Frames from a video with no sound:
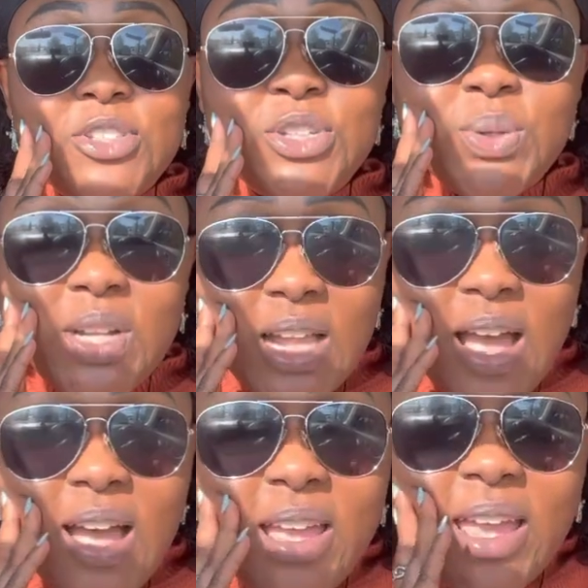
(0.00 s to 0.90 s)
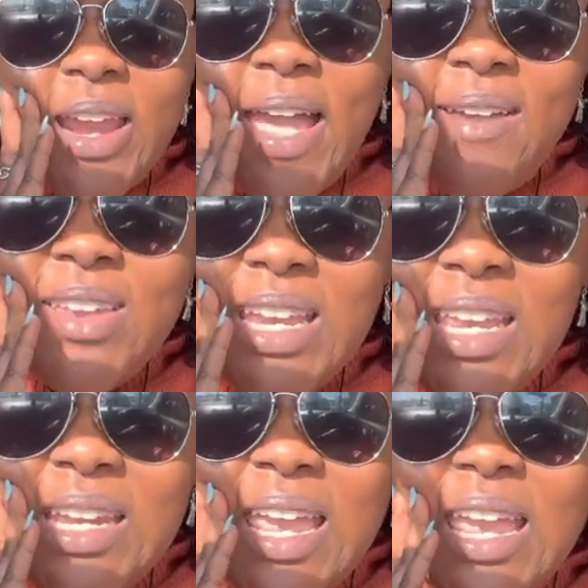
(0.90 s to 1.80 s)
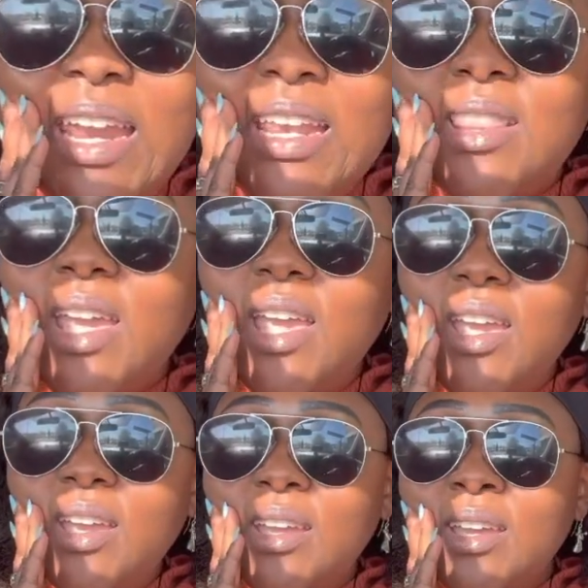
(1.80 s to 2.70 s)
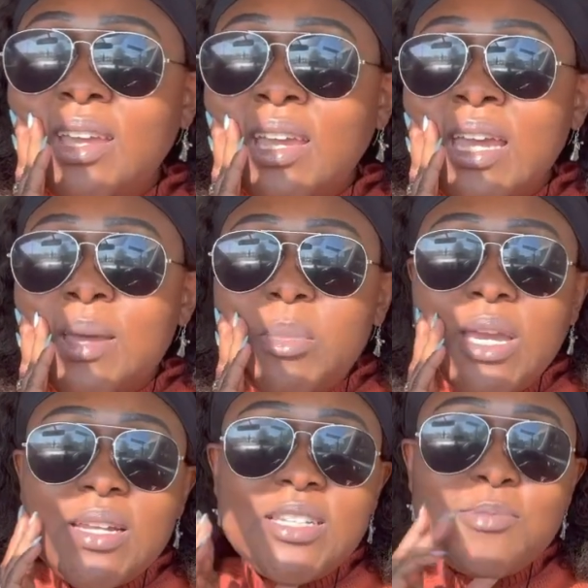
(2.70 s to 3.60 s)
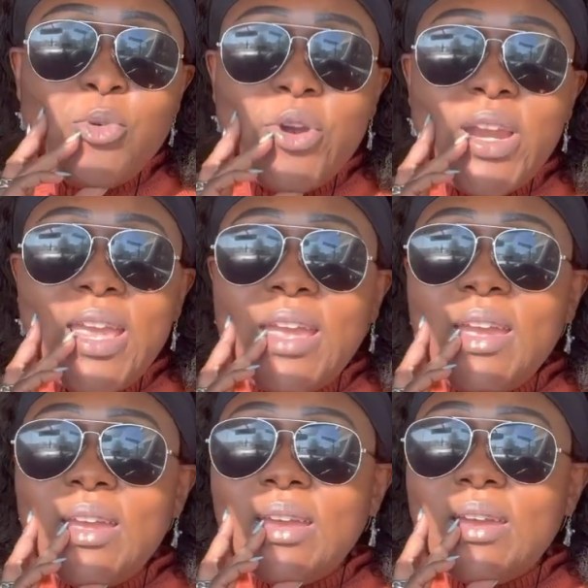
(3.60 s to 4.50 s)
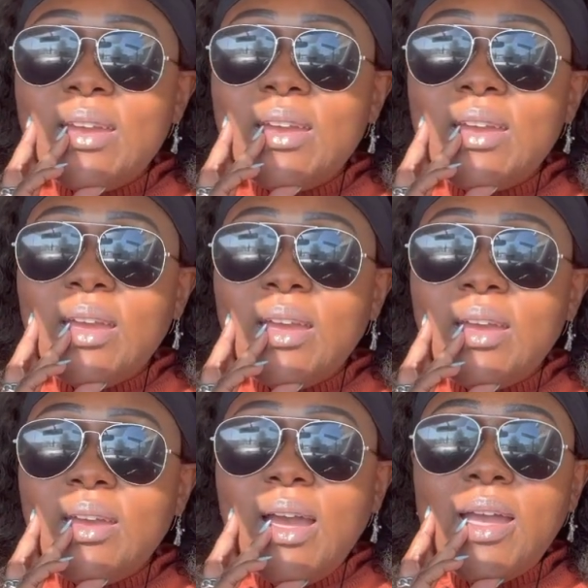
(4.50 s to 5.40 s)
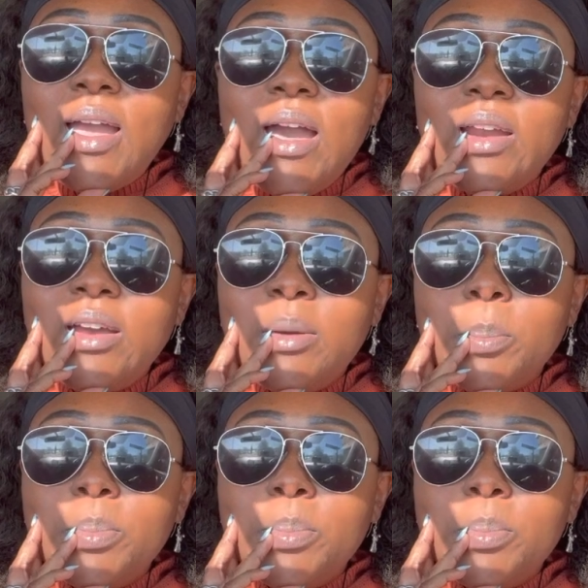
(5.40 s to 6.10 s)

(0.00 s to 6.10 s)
two o'clock and I haven't eaten anything because this morning I got up.